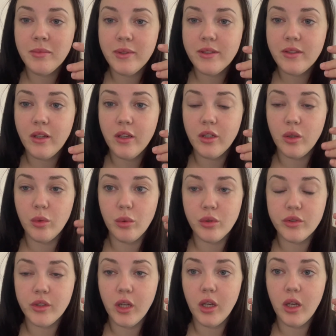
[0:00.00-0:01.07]
my cycle
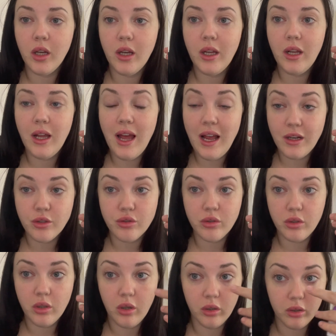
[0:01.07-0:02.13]
was extra
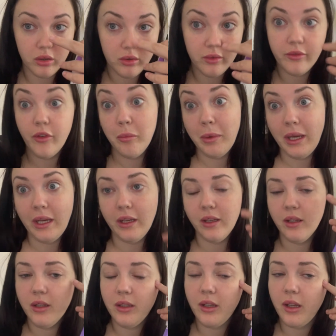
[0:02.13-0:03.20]
long for
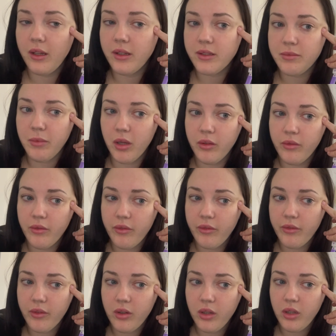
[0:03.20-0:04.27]
me last month,
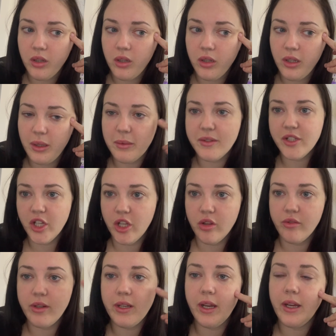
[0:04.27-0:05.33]
it was
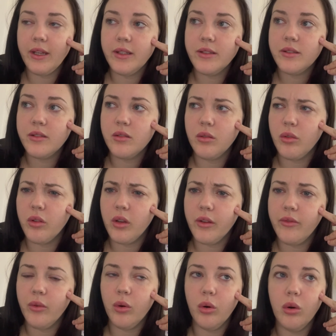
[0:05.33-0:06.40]
33 days or
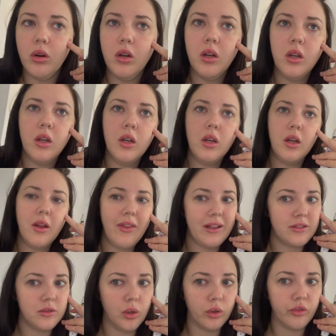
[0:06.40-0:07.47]
34,
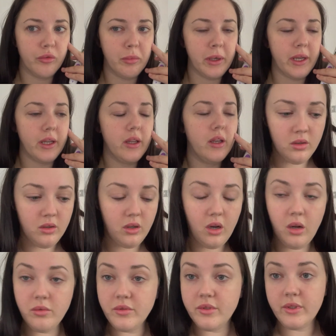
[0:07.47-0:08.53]
that's long for me.
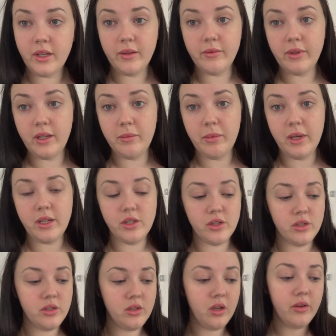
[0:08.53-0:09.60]
I'm just getting really
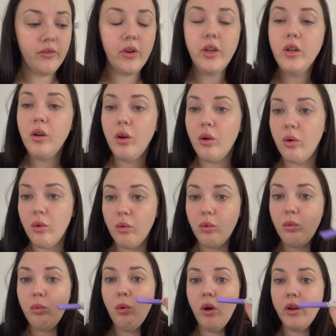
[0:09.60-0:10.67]
impatient. I've only got
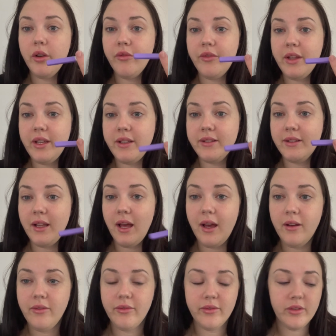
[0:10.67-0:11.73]
one of these
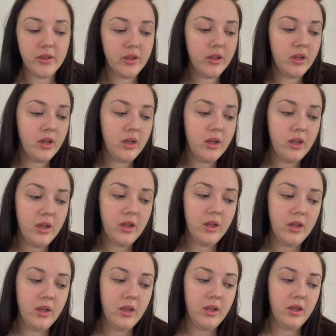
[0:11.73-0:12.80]
left
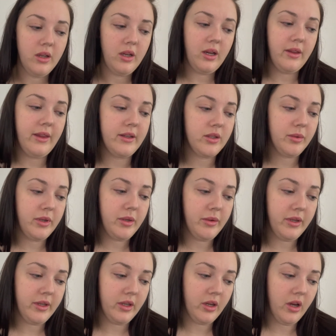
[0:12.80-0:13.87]
and they're 20
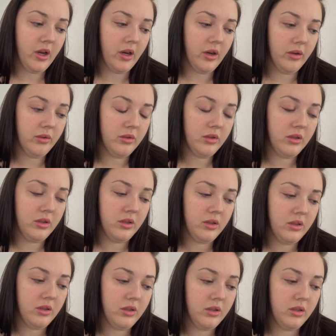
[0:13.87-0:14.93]
quid to go,
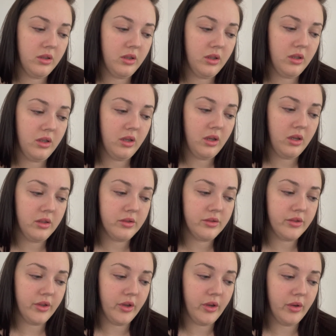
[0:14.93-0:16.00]

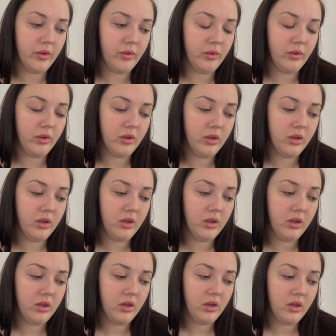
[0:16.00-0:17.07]
so
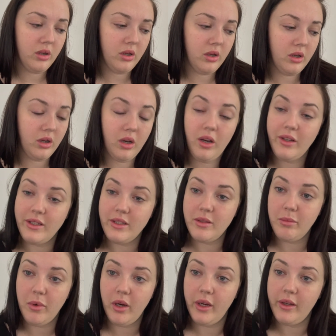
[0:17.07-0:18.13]
I need to
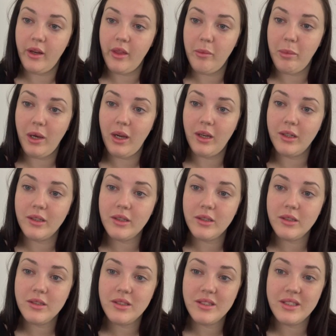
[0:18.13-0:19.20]
buy another pack
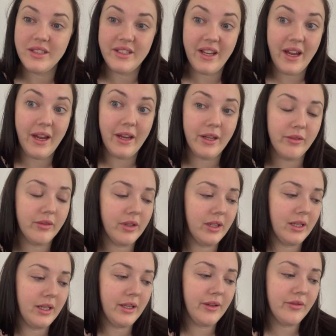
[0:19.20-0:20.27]
today,
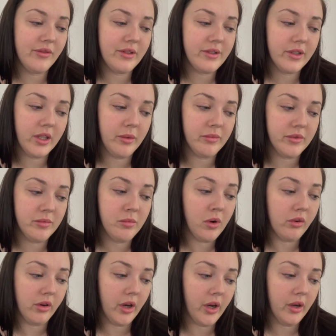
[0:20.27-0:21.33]
really, for it to come
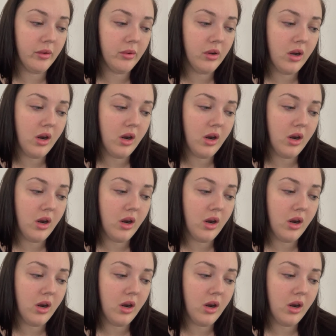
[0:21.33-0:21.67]
tomorrow.